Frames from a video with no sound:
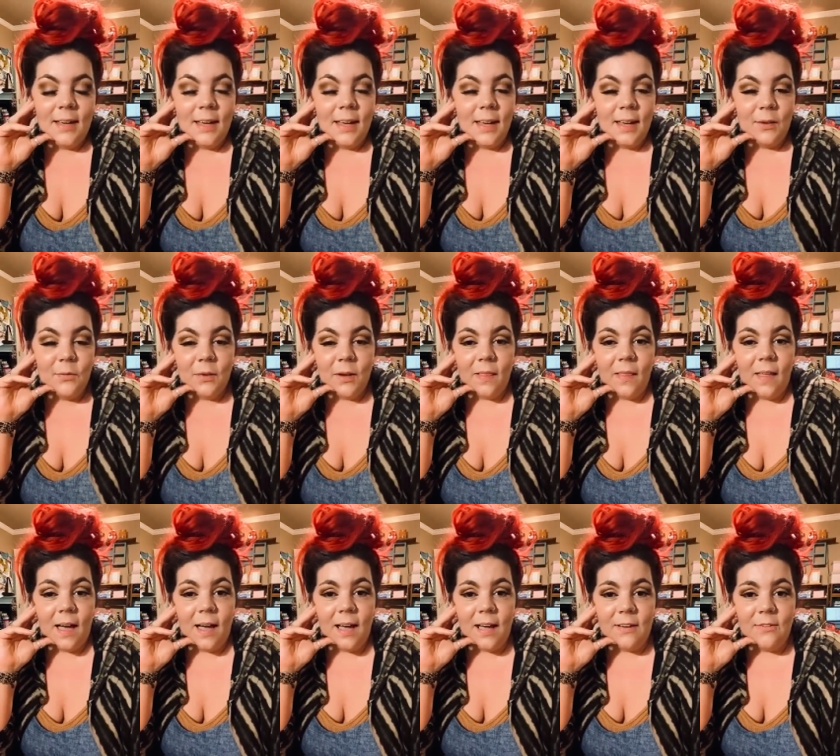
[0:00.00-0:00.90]
in real
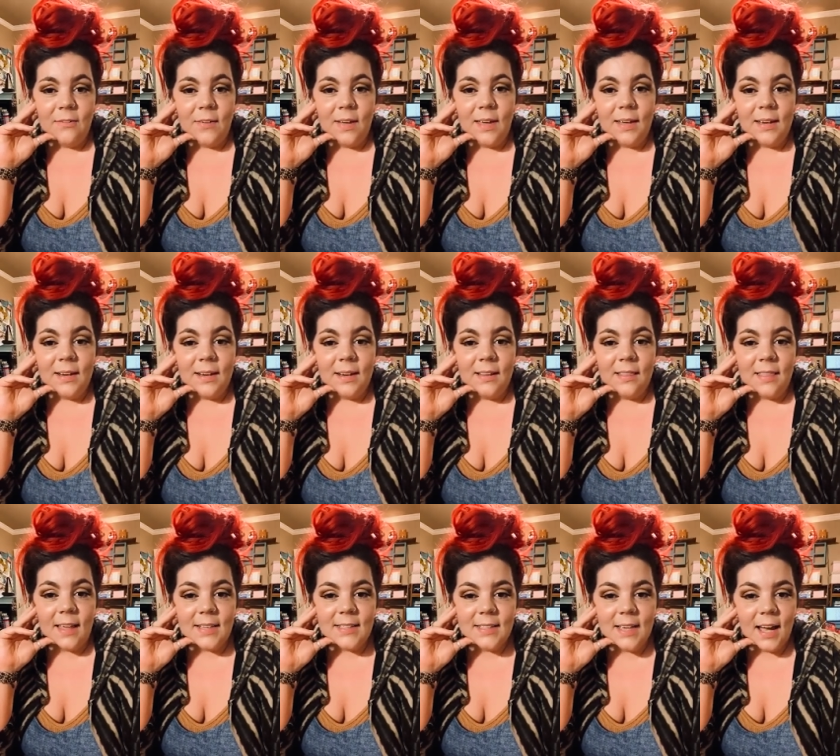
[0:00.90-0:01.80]
life, and
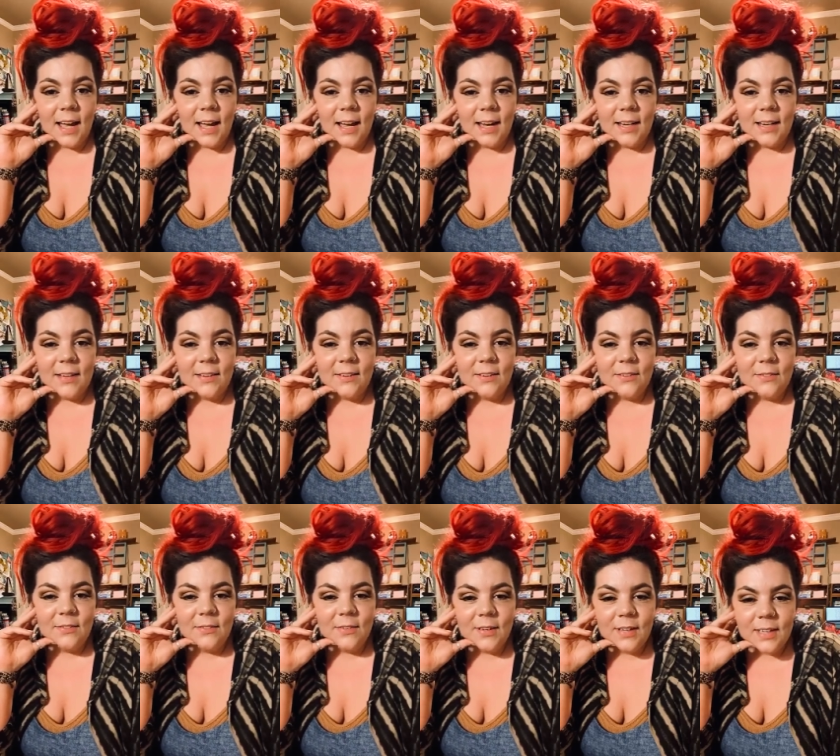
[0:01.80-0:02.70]
that's kind of
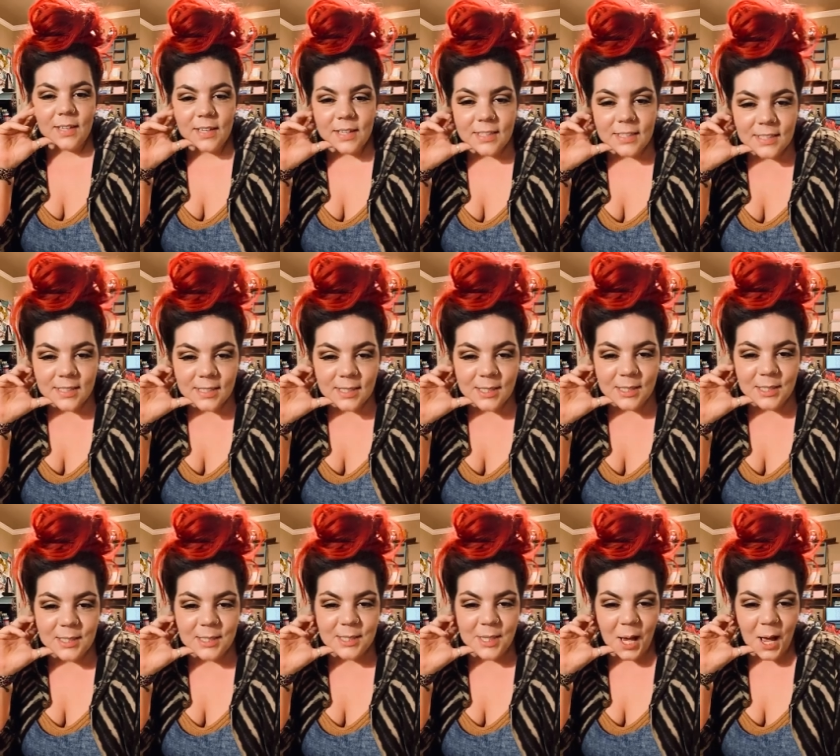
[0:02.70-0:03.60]

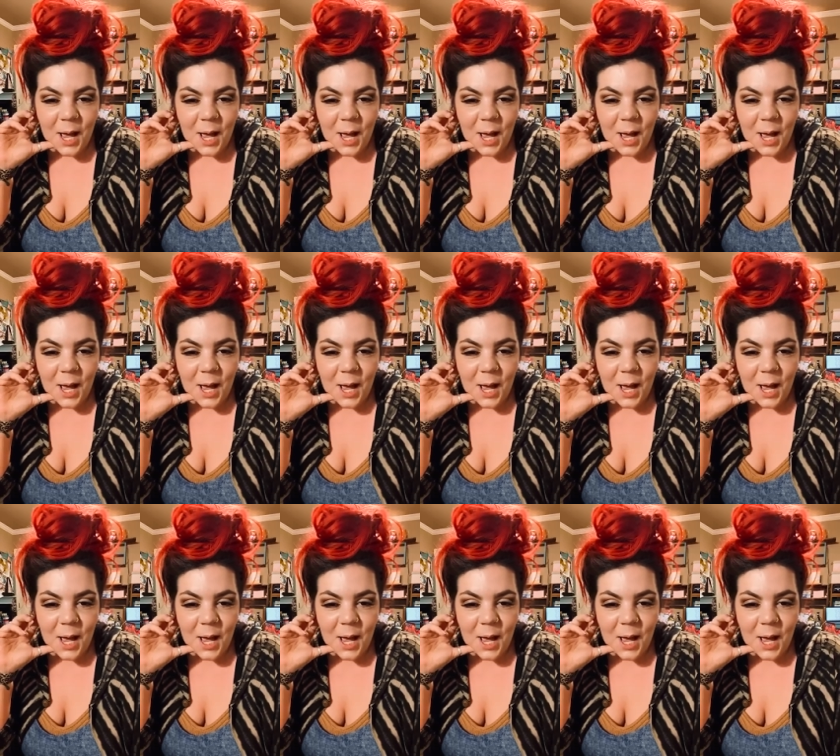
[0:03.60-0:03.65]
Cassandra.